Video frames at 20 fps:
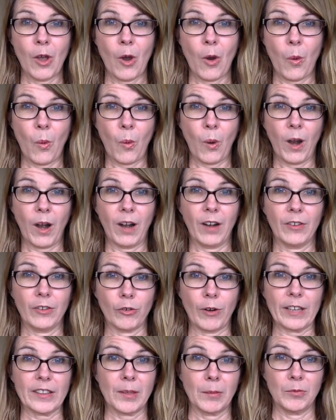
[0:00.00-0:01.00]
or
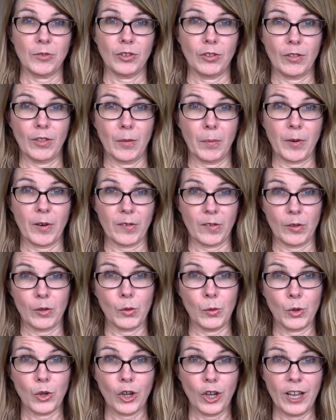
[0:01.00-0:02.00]
direct them to the person
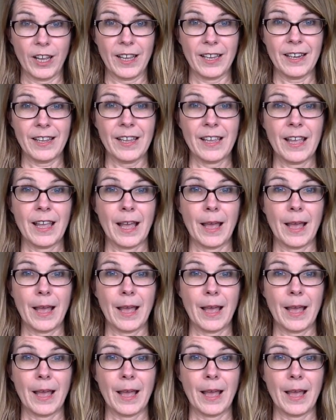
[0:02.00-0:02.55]
who could.